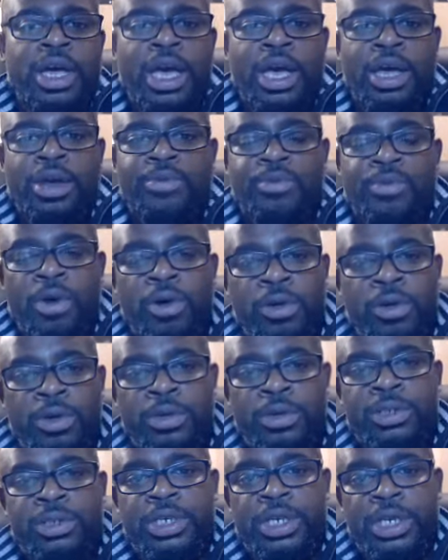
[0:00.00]
and
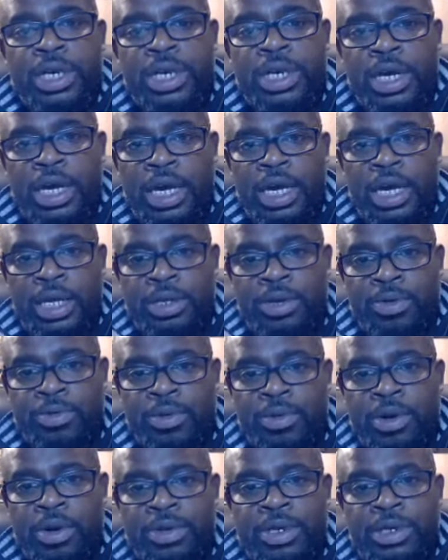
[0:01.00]
roles in the
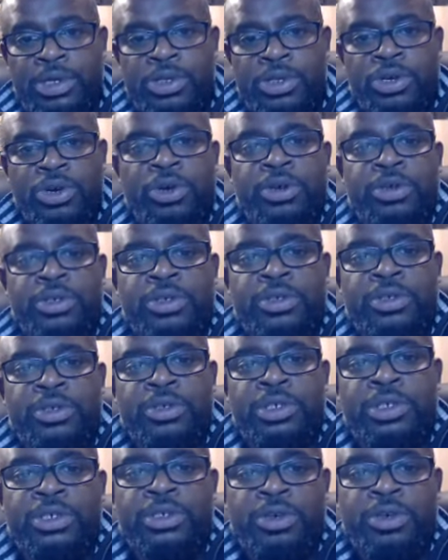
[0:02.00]
world that
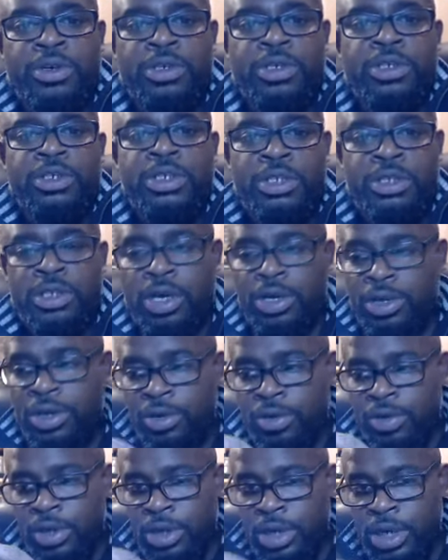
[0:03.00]
turtles and tortoises are
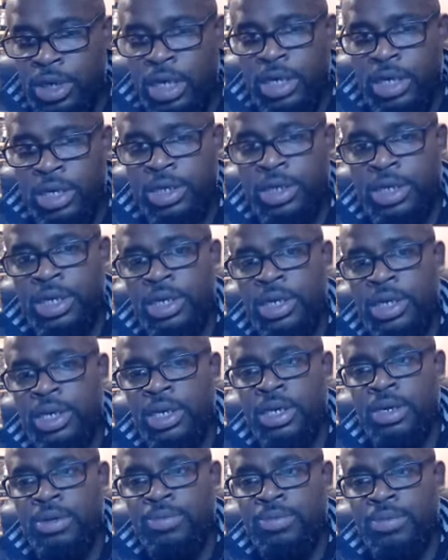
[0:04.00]
uniquely
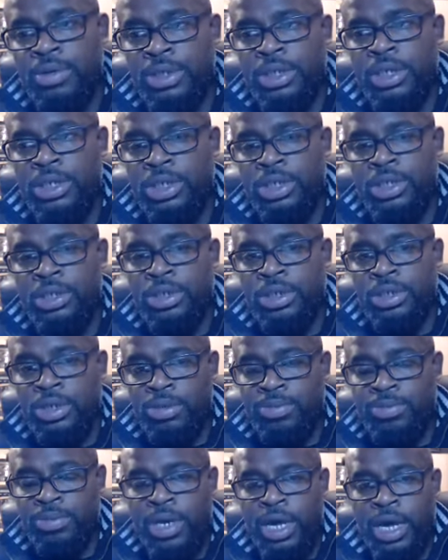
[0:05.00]
positioned
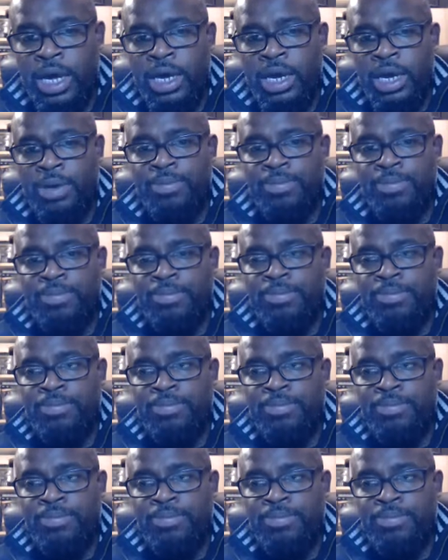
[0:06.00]
to play. And